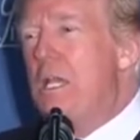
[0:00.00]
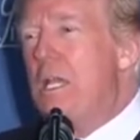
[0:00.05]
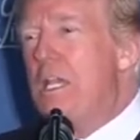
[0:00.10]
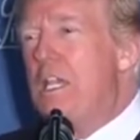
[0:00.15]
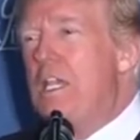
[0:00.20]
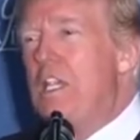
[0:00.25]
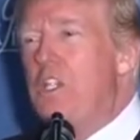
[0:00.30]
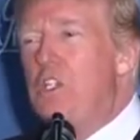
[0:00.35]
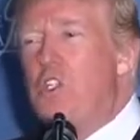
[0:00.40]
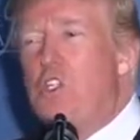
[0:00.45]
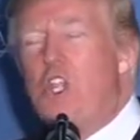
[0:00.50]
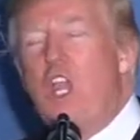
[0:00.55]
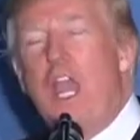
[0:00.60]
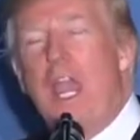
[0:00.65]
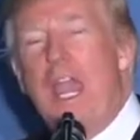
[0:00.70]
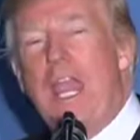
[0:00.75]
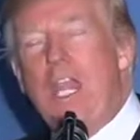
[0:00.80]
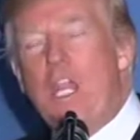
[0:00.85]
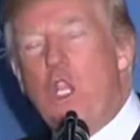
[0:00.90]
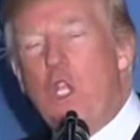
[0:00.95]
is
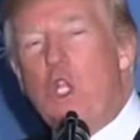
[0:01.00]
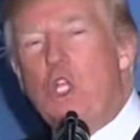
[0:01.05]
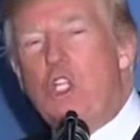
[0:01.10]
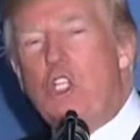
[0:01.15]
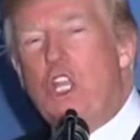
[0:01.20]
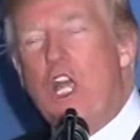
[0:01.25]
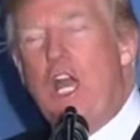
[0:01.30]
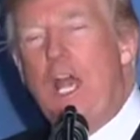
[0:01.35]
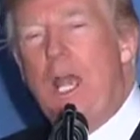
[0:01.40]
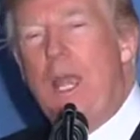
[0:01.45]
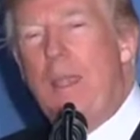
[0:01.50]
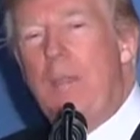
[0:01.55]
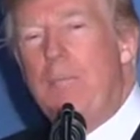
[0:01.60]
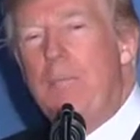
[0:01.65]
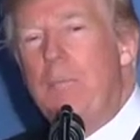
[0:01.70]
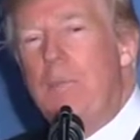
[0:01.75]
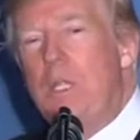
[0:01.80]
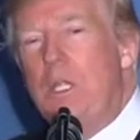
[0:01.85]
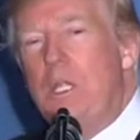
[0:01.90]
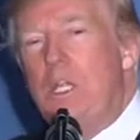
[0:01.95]
a good
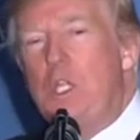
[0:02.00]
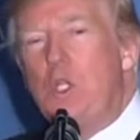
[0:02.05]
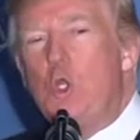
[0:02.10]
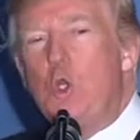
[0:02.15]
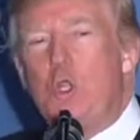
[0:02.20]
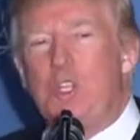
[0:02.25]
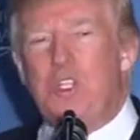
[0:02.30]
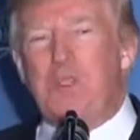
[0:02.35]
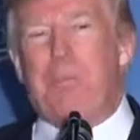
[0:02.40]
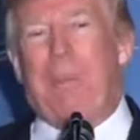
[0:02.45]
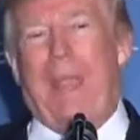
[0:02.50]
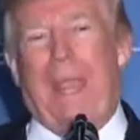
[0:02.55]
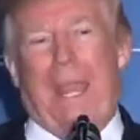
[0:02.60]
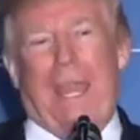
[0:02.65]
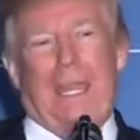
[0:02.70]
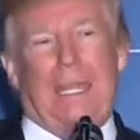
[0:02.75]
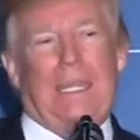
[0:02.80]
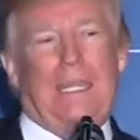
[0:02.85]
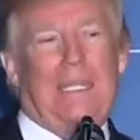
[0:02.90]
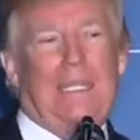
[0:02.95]
time to
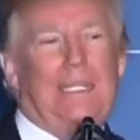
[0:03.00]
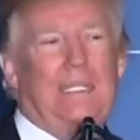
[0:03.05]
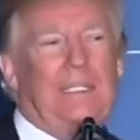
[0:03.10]
expand.